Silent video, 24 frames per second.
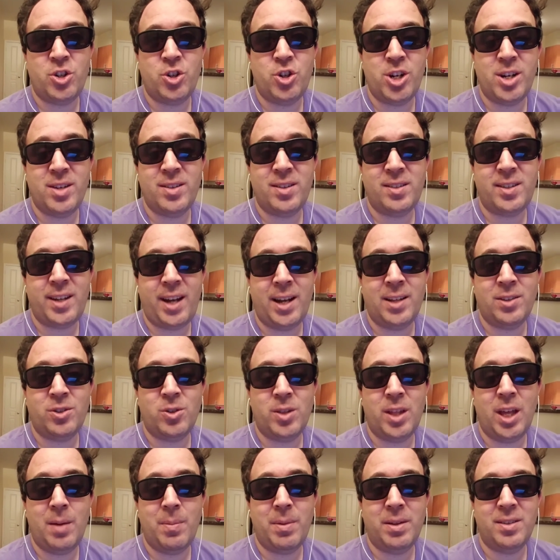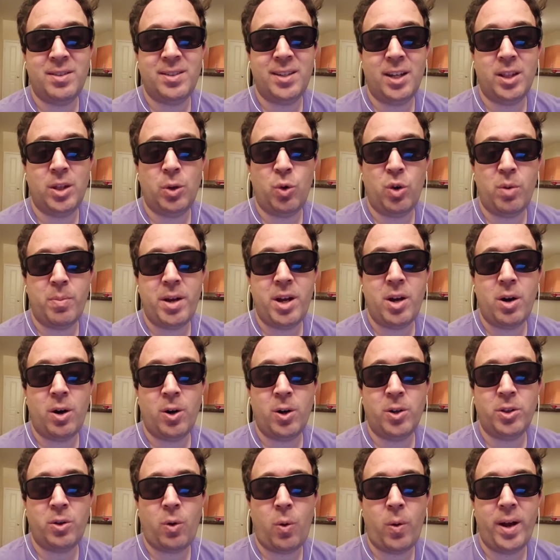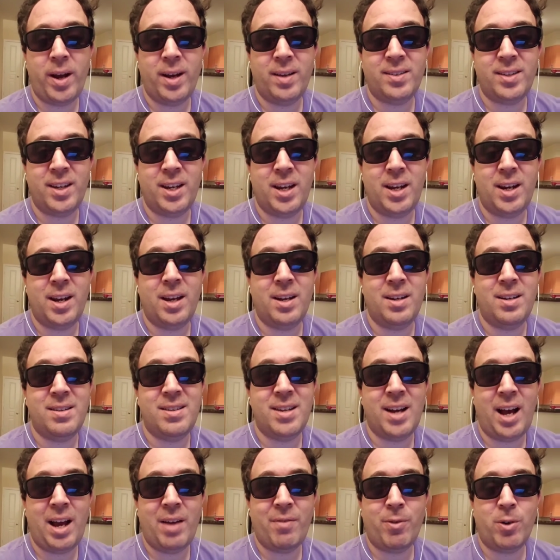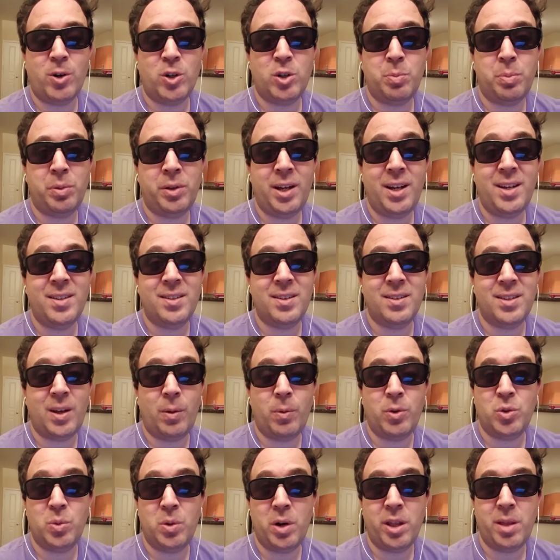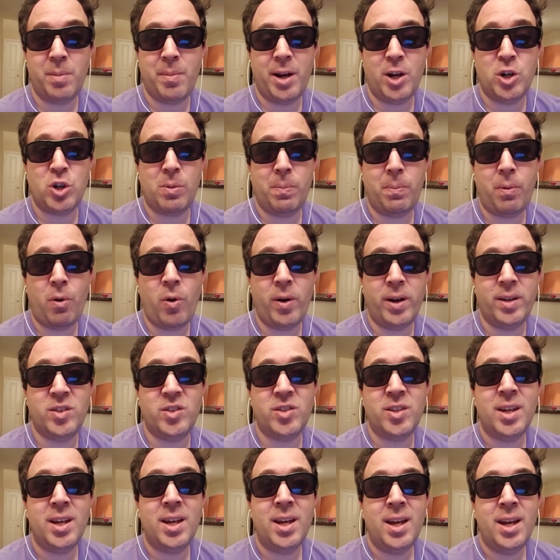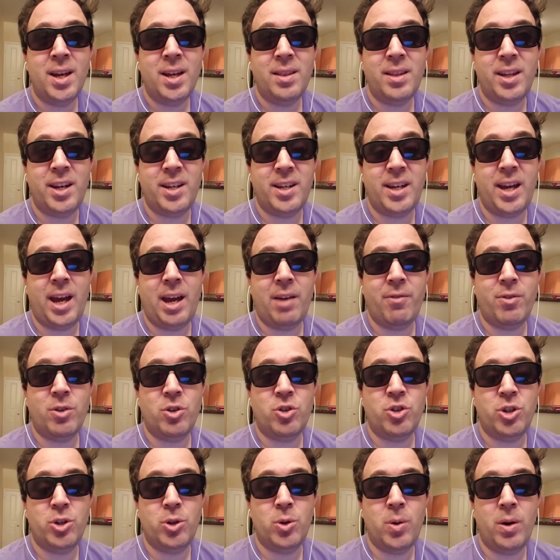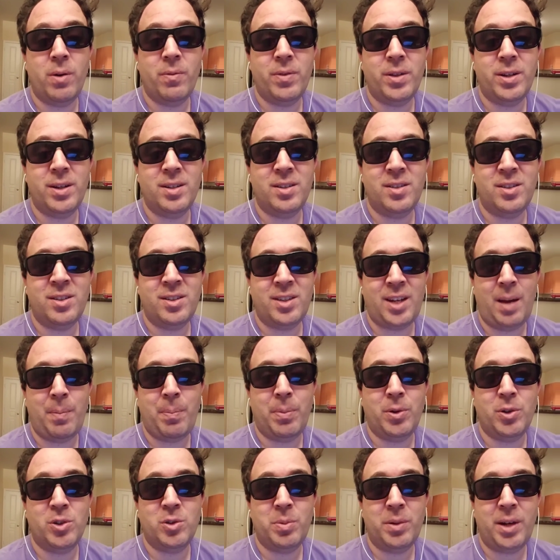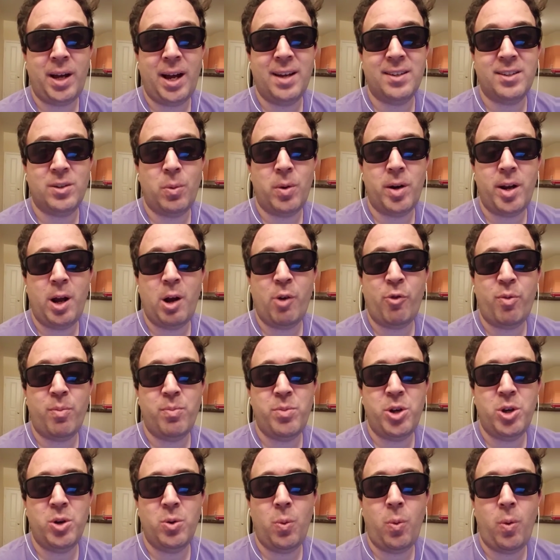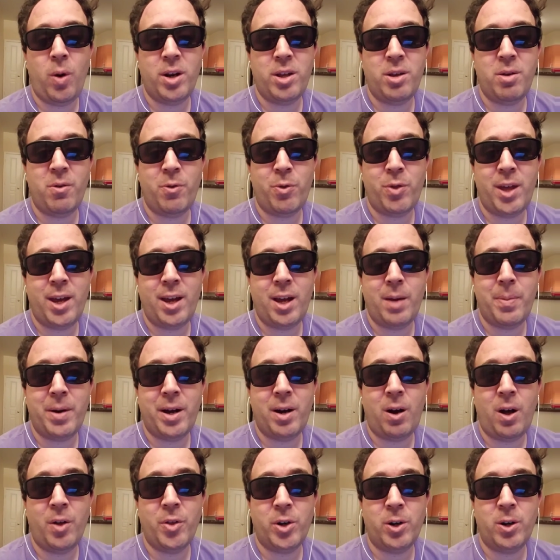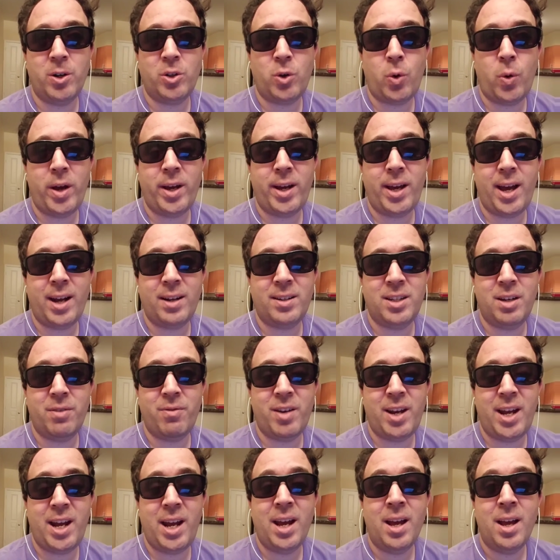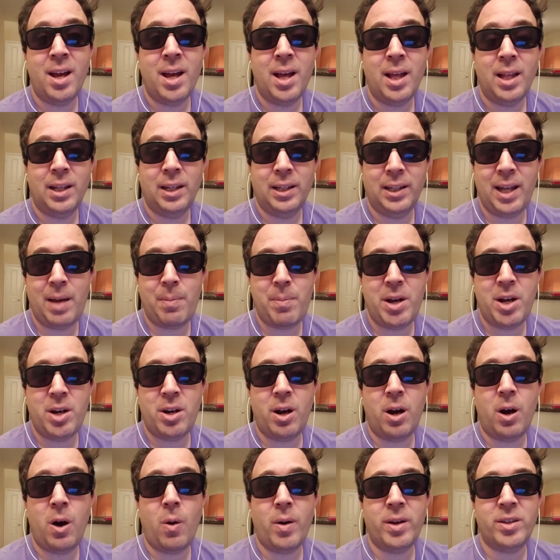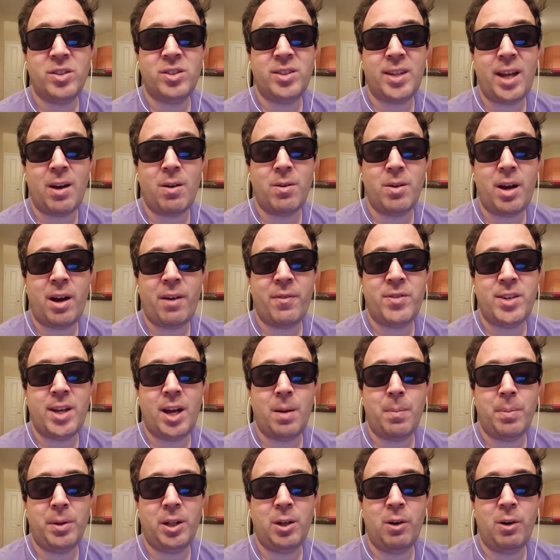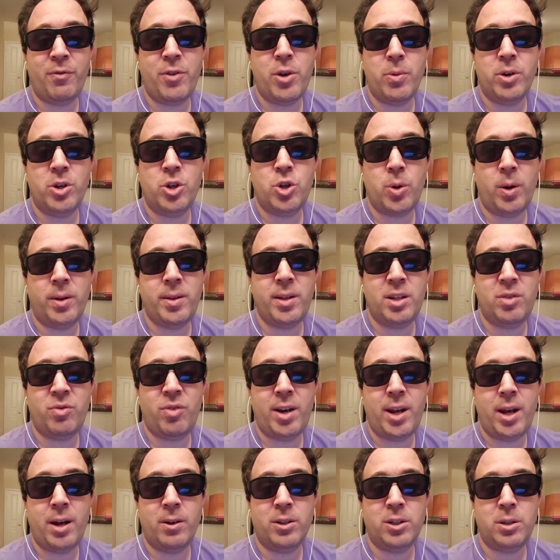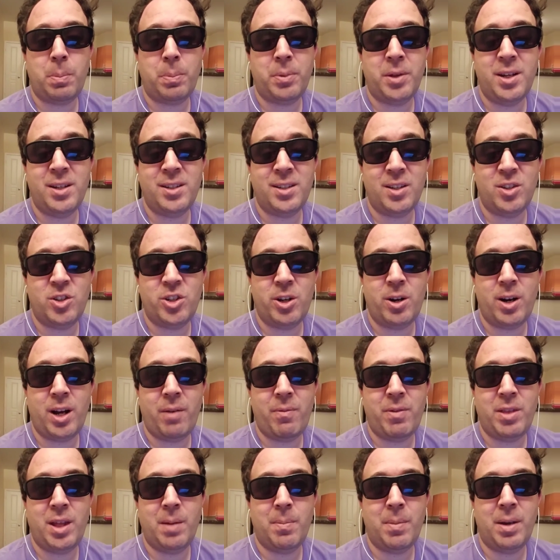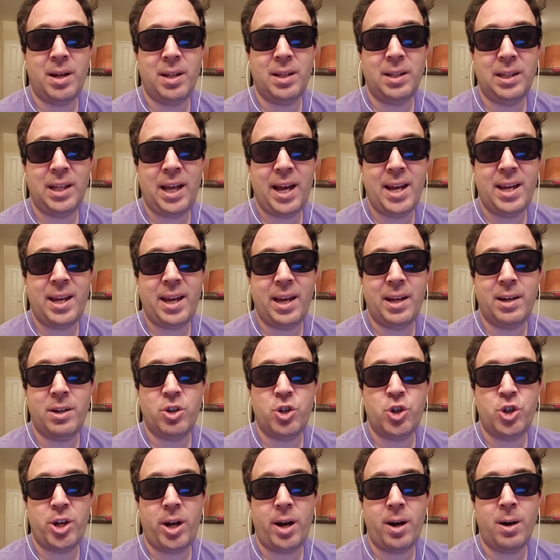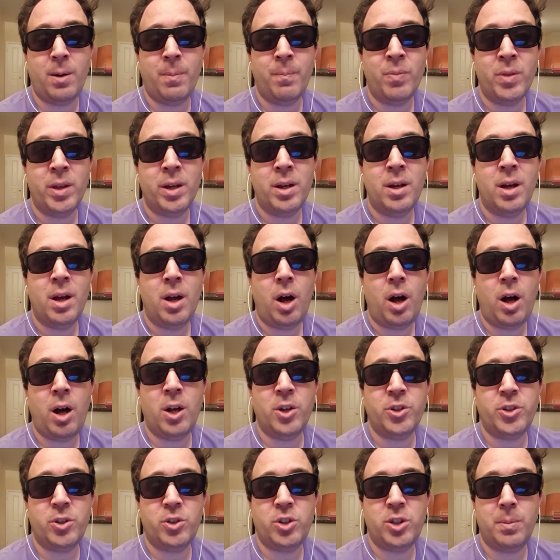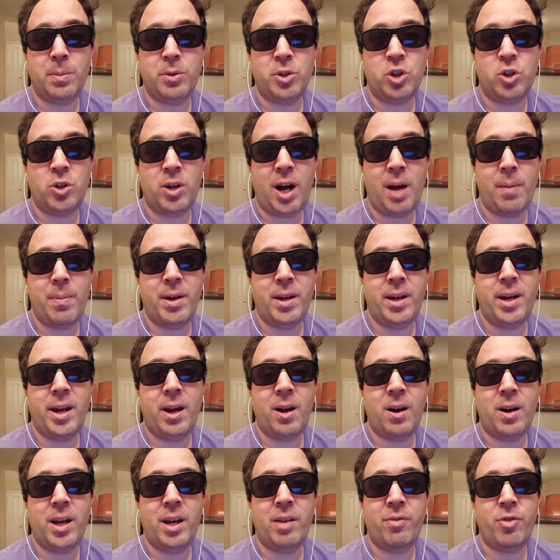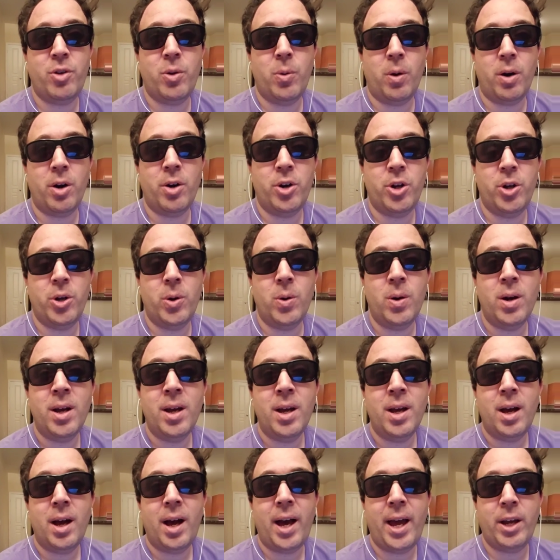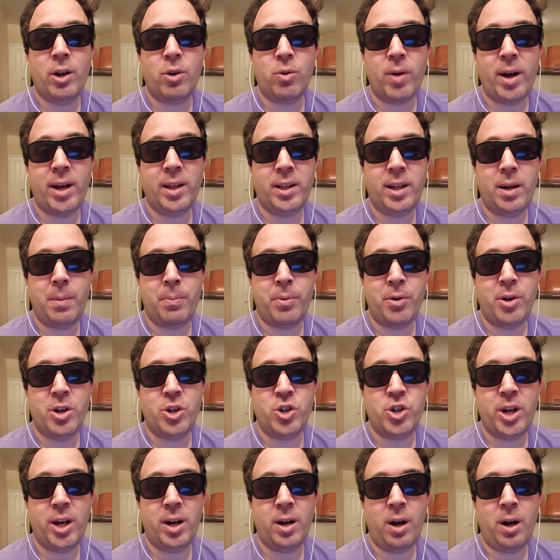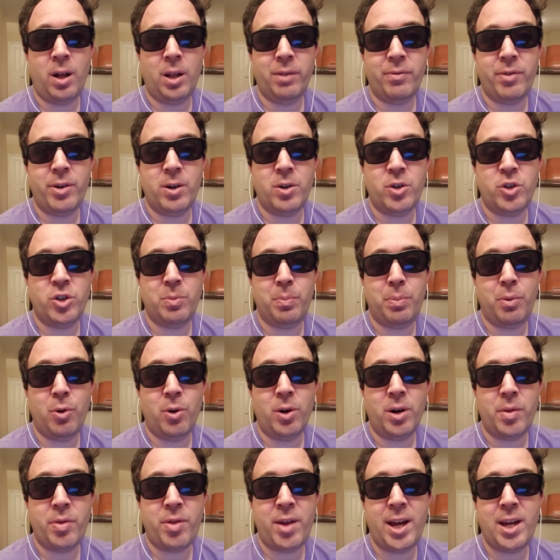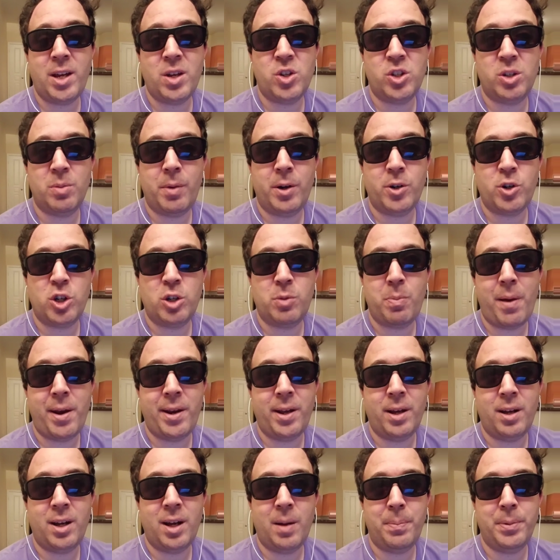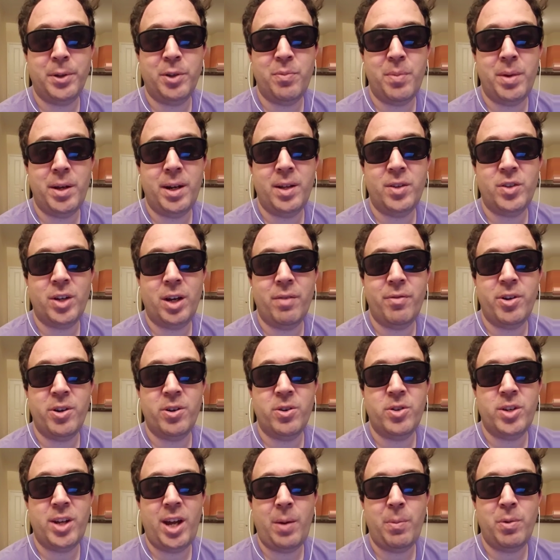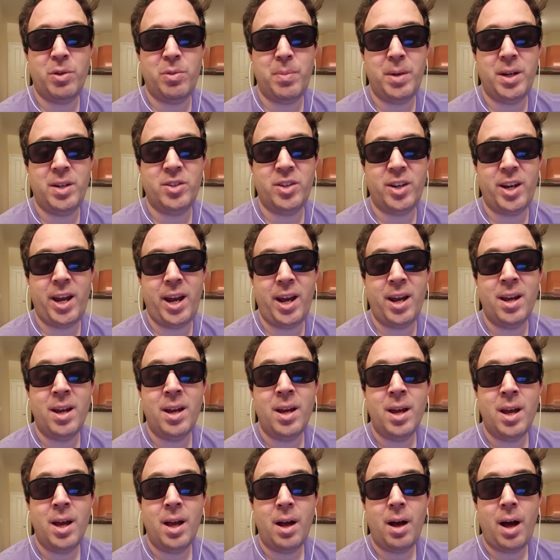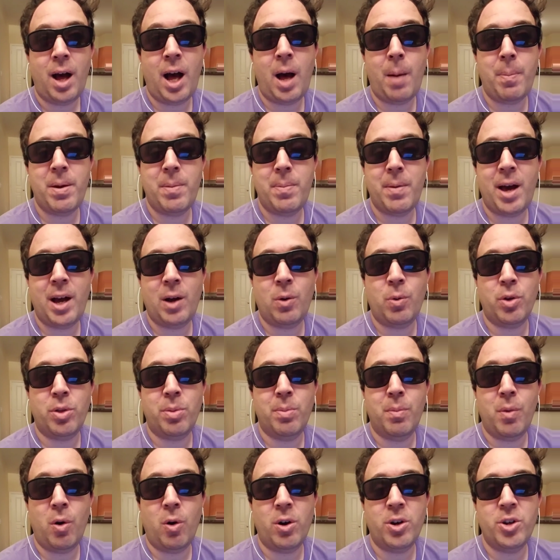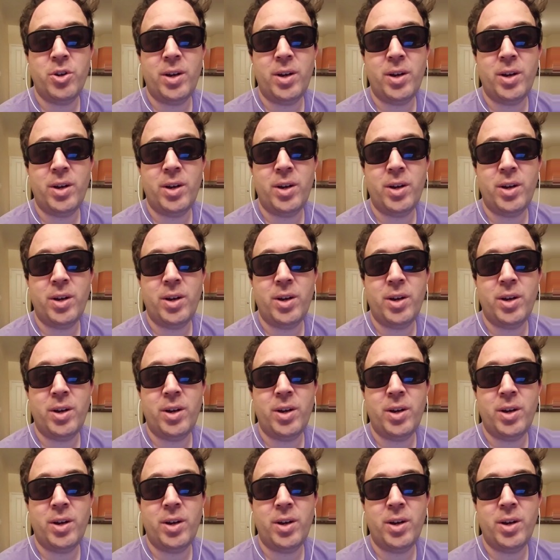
Jesus answered them and said there would be earthquakes in diverse places. That was one of the major points that he gave to the disciples. But guys, I want to hear from you. What do you think about all the earthquake activity? Let me know, sound off down below. If you enjoy these videos, please consider giving them a like and a share. Also subscribing here if you are new. I greatly appreciate all of your support. Thank you so much for spending a couple of minutes of your day with me today. I'll be back with more.